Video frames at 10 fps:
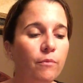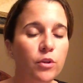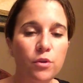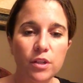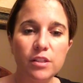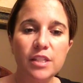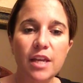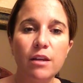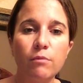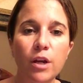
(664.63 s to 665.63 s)
You can
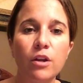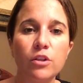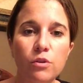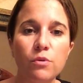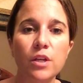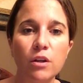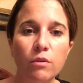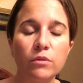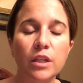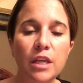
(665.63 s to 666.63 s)
set it where you can
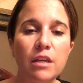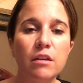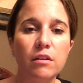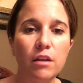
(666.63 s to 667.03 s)
only